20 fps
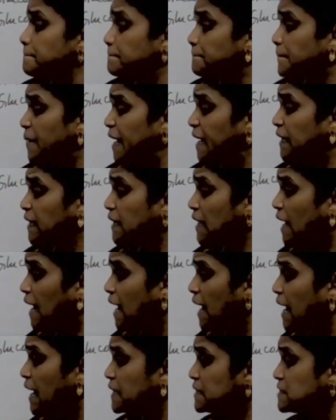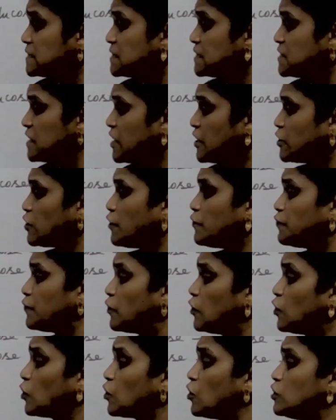Pentacetate of
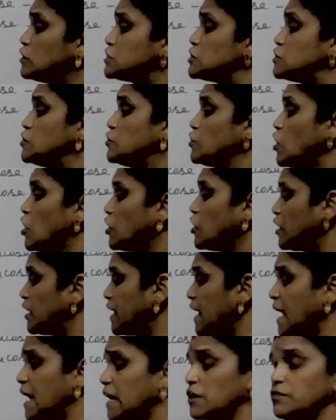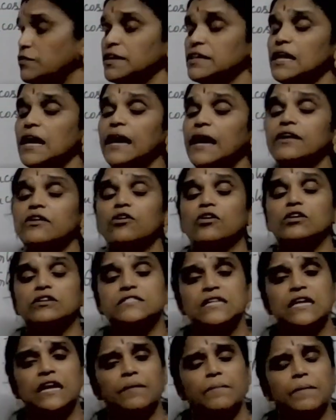glucose do not react with
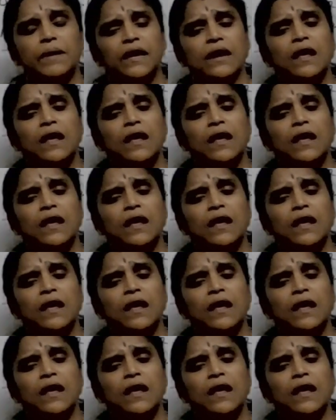hydroxylamine.